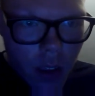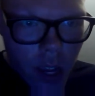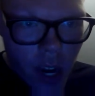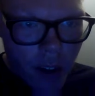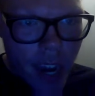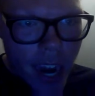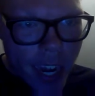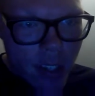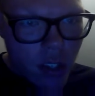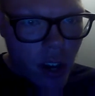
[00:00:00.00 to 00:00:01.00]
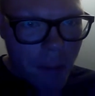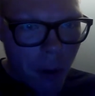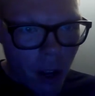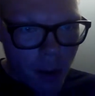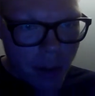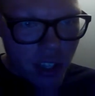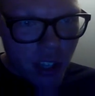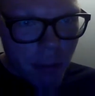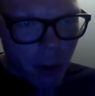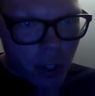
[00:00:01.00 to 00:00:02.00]
Okay, so I pulled up my
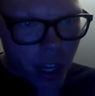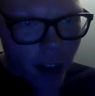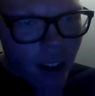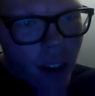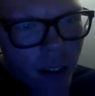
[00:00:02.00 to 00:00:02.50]
symbols here.